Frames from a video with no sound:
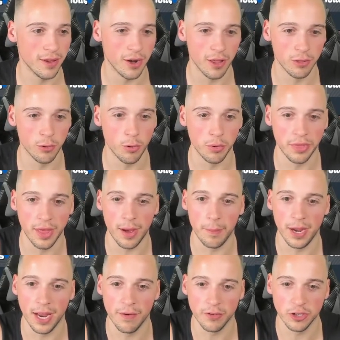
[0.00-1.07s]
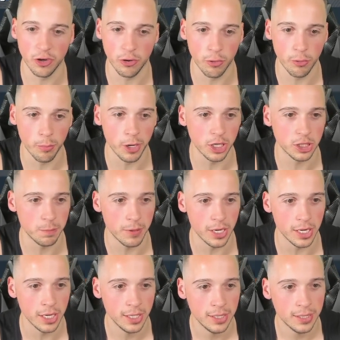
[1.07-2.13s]
than I thought without me having to do much,
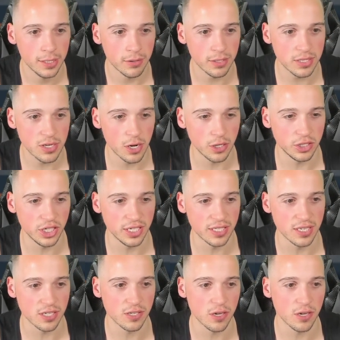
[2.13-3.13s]
but let's not jinx it.